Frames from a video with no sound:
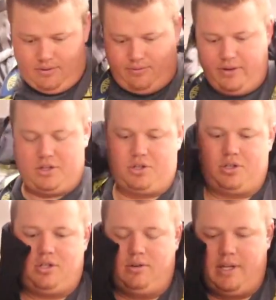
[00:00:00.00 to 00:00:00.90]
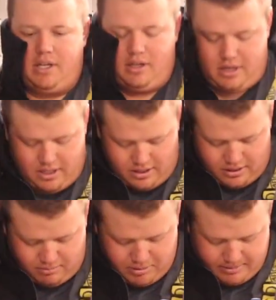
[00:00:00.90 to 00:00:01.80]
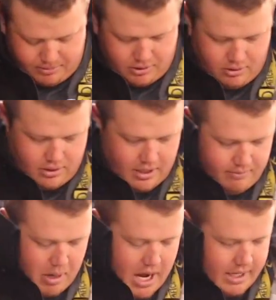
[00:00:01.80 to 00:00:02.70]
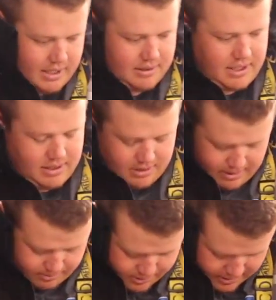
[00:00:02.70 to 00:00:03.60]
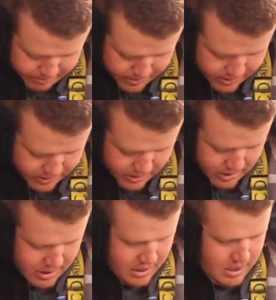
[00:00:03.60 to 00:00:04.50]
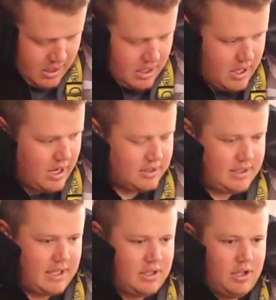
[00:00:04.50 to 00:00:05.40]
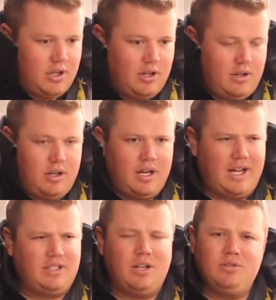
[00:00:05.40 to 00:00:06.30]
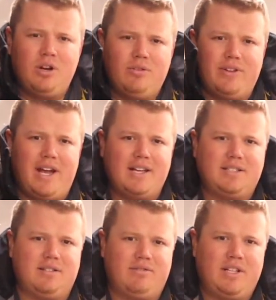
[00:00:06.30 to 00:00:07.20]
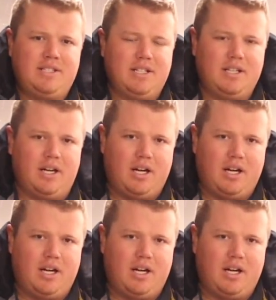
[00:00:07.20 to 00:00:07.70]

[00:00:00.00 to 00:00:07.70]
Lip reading: features to it than the bibs do. The pockets, got the double zippers. It's got the hood. I don't know if it has the vented